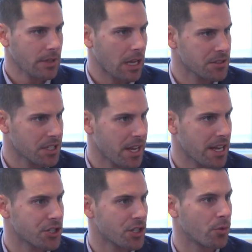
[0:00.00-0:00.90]
As a
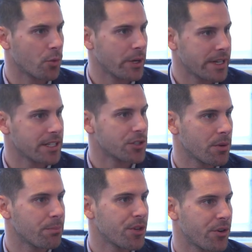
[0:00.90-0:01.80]
nation, we need to
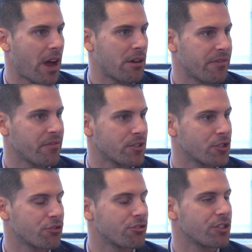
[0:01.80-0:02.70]
improve our
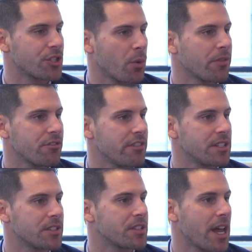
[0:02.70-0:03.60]
infrastructure. It's one of the
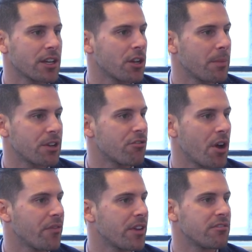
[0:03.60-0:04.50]
reasons economic
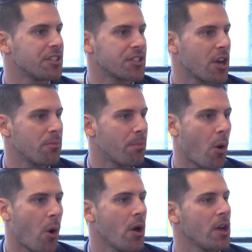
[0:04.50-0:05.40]
growth here is so
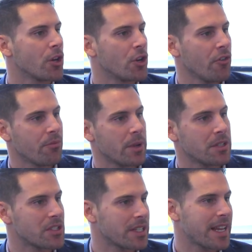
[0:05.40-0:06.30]
poor.
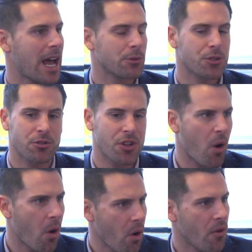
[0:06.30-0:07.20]
Governments and councils are
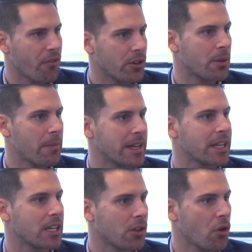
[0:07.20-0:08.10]
awful at
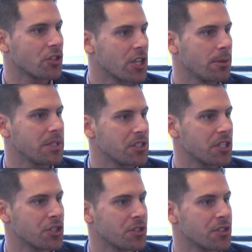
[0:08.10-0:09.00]
making long-term
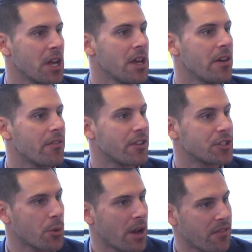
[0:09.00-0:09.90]
decisions
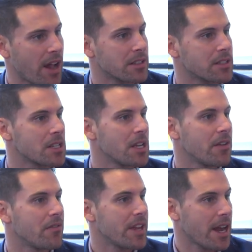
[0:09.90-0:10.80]
to advance
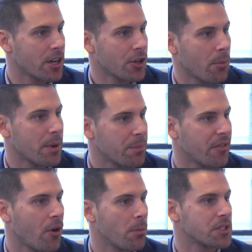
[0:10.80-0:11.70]
the economic
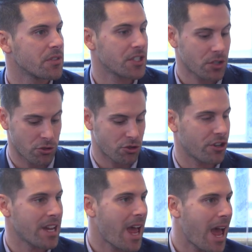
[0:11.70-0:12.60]
performance of this
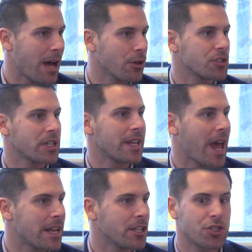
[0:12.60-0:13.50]
country. Housing,
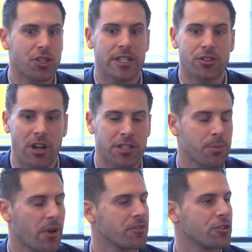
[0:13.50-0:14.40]
energy,
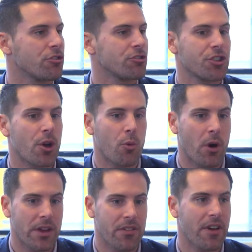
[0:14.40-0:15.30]
transport infrastructure,
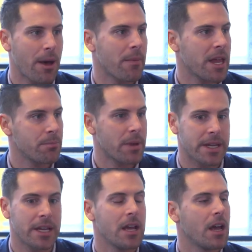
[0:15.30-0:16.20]
whatever that may
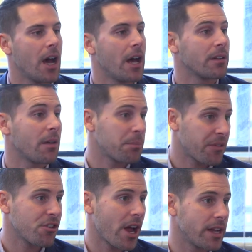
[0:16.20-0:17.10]
be. And I'm
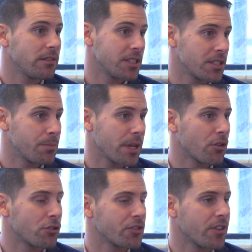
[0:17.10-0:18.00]
afraid, this is a bit
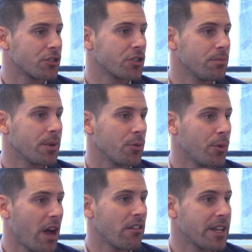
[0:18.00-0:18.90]
controversial, but
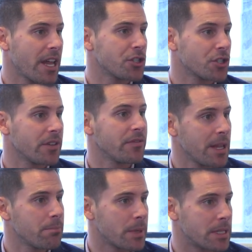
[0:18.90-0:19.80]
we are a nation of
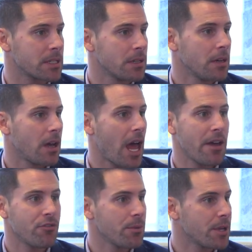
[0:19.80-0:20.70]
NIMBYs.
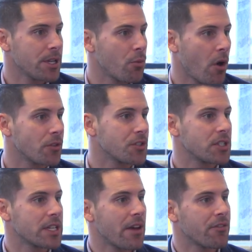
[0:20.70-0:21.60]
Everybody wants
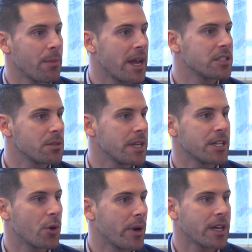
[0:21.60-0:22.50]
to get from A to B
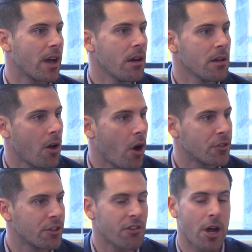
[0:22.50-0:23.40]
quicker
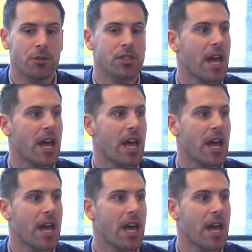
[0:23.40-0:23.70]
on the roads.